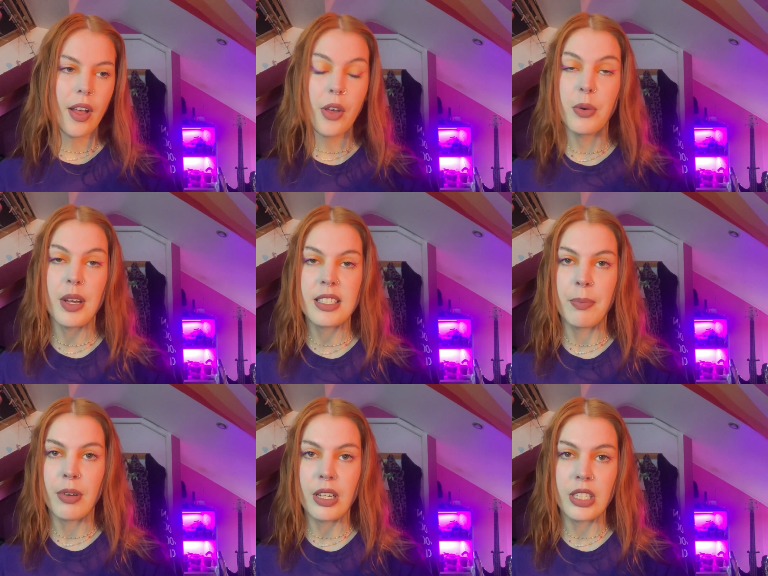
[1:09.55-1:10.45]
I always
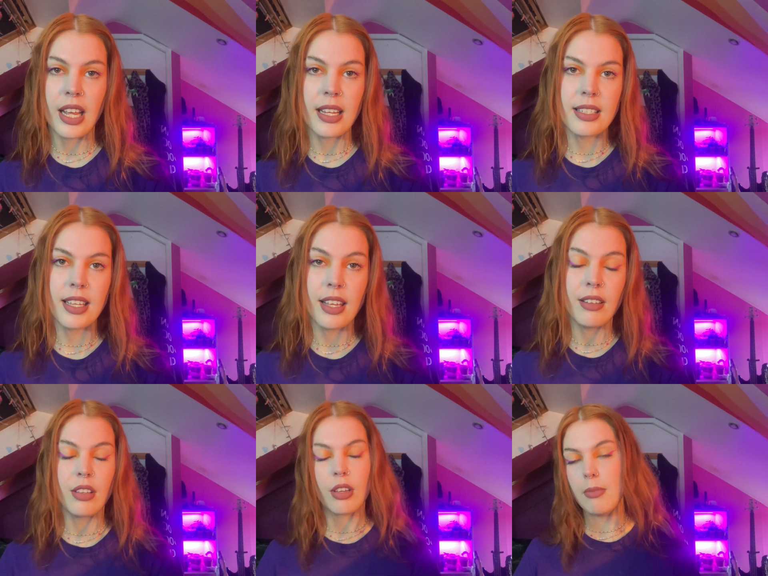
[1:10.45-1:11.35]
appreciated
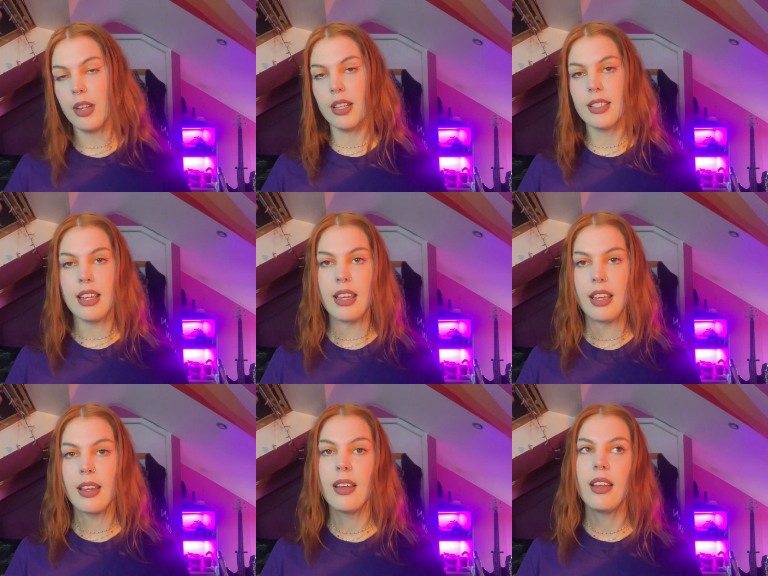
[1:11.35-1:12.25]
the community.